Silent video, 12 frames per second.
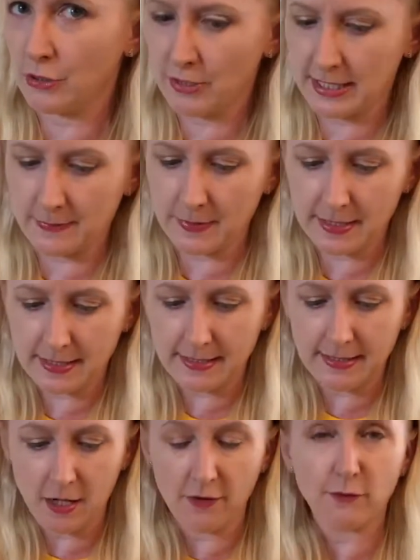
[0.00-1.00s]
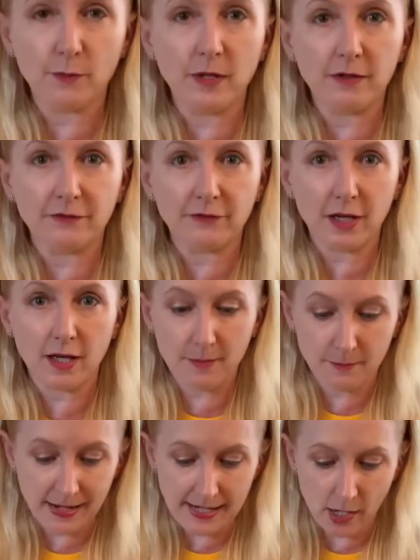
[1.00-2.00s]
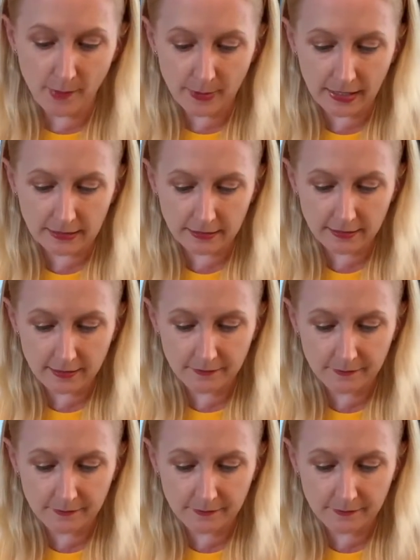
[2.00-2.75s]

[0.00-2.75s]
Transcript: At Christmas, it's a Hufflepuff makeup palette,